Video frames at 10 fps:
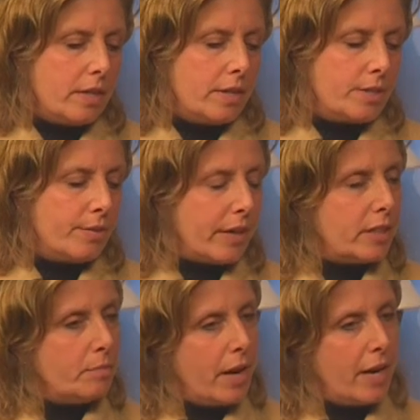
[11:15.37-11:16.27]

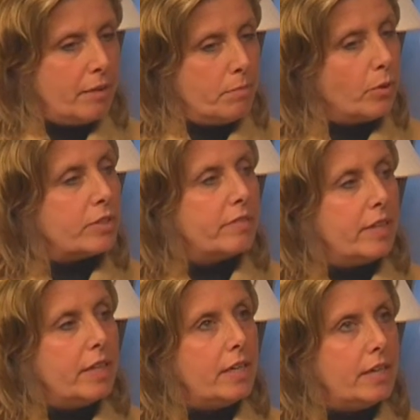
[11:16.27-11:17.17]
directed by most of
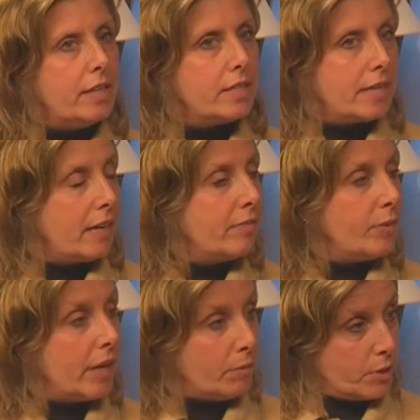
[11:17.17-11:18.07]
the state of New
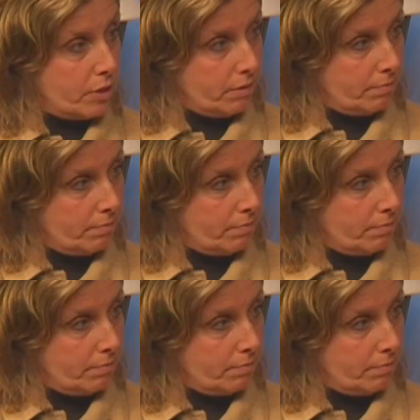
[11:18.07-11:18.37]
Hampshire.